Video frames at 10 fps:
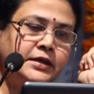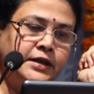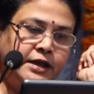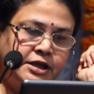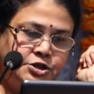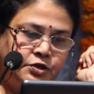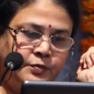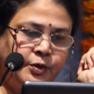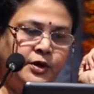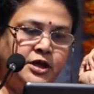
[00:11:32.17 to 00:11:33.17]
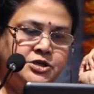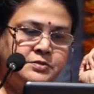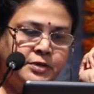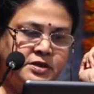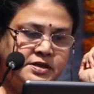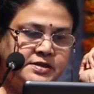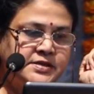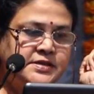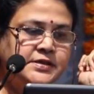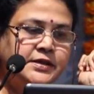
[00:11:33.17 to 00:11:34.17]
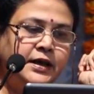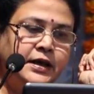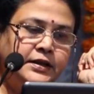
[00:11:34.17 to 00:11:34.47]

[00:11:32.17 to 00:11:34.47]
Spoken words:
the nature of production processes,